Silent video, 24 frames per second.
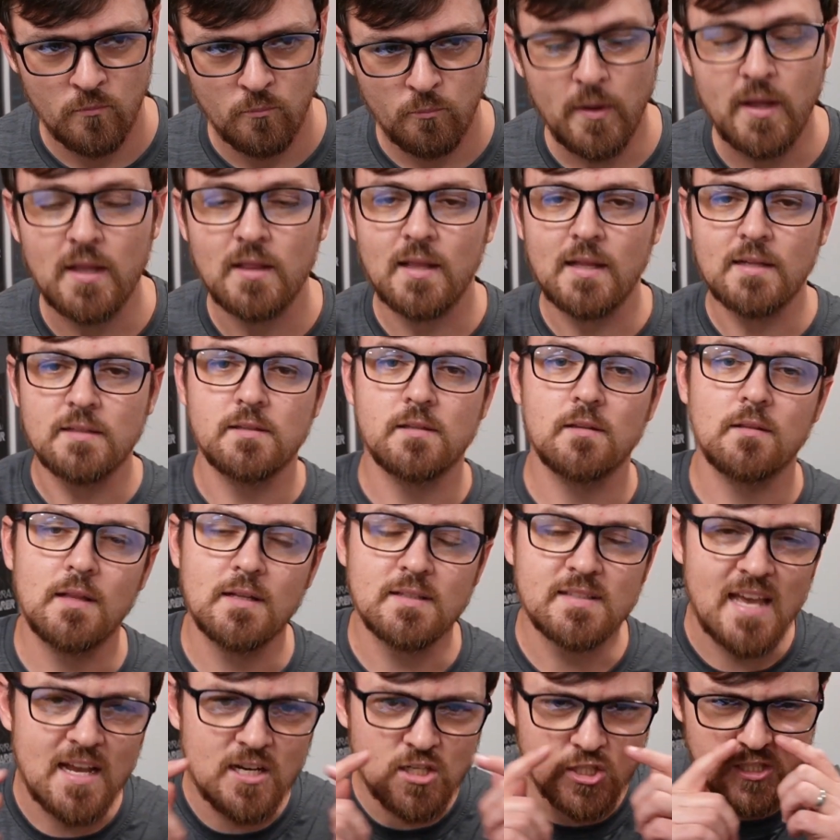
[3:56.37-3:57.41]
But let's
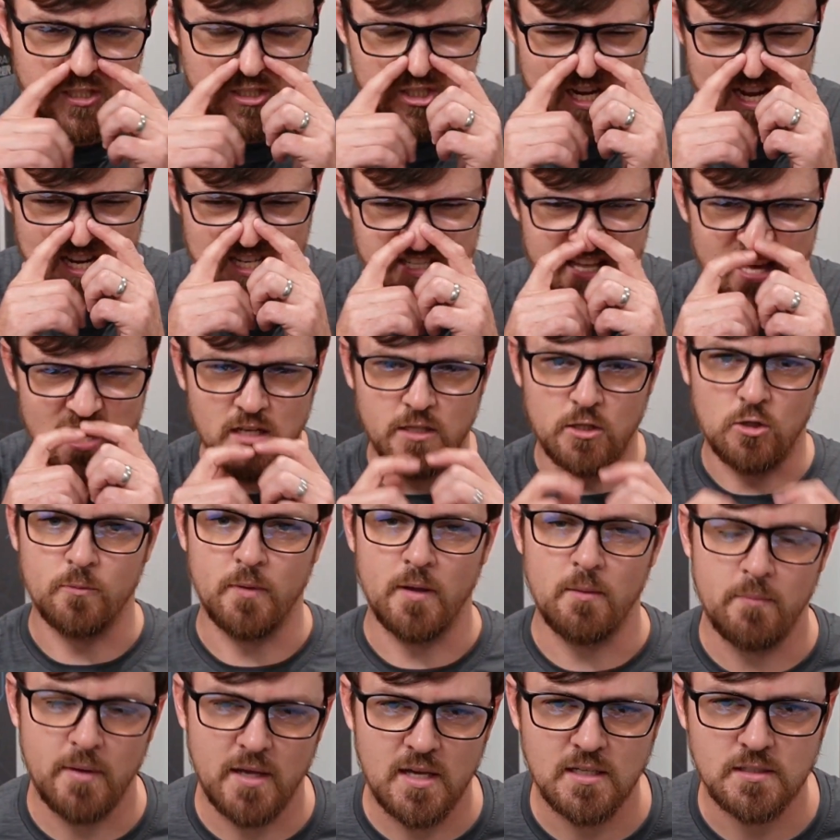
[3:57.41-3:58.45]
actually change that a little
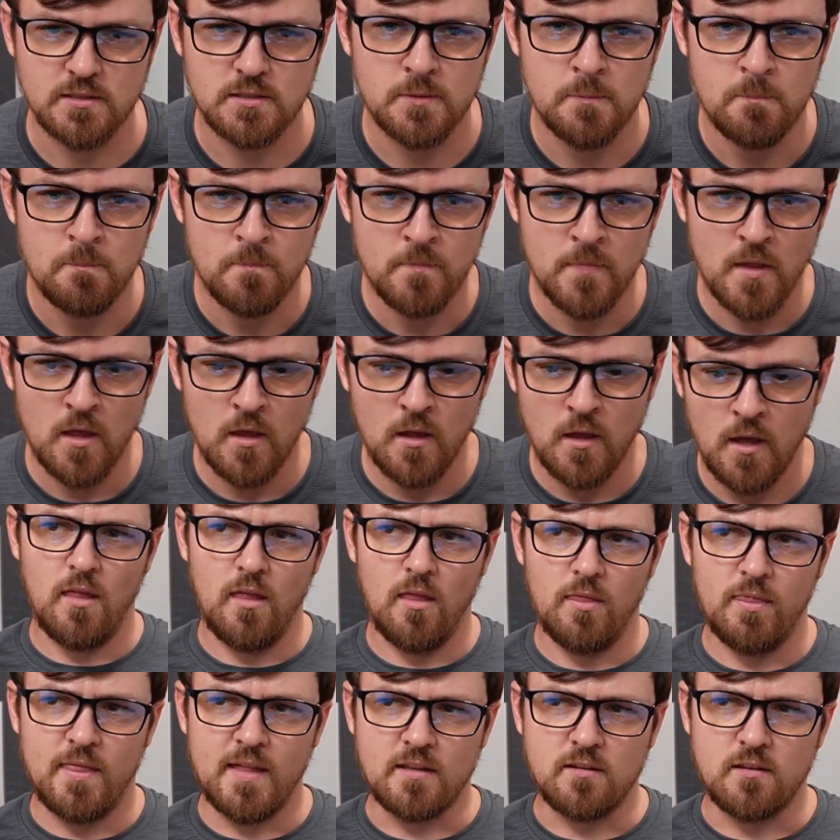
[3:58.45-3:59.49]
bit, because
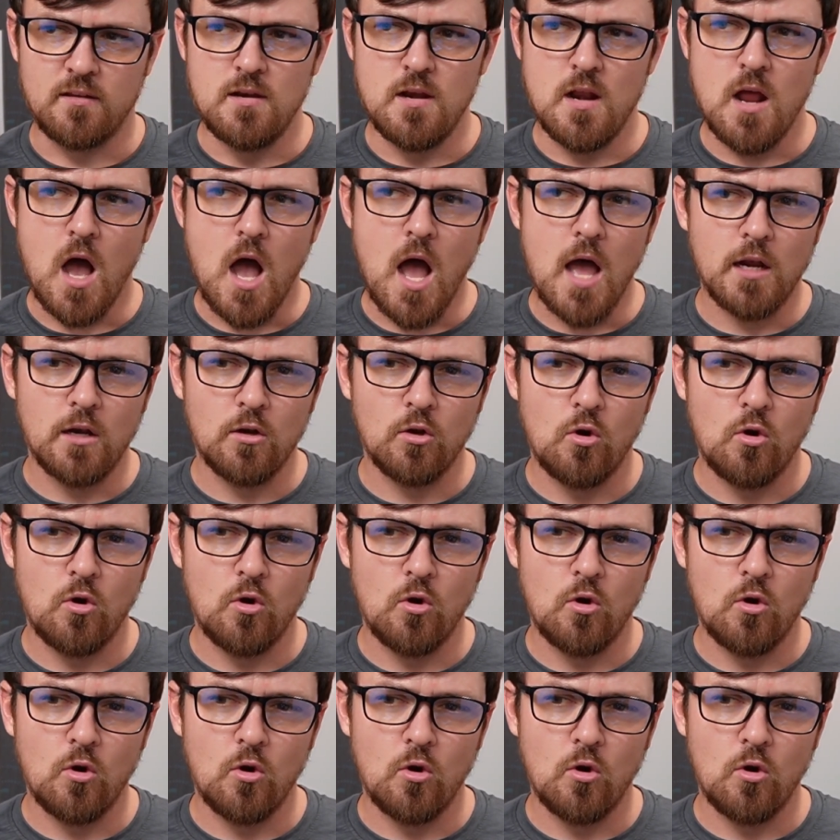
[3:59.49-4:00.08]
that's not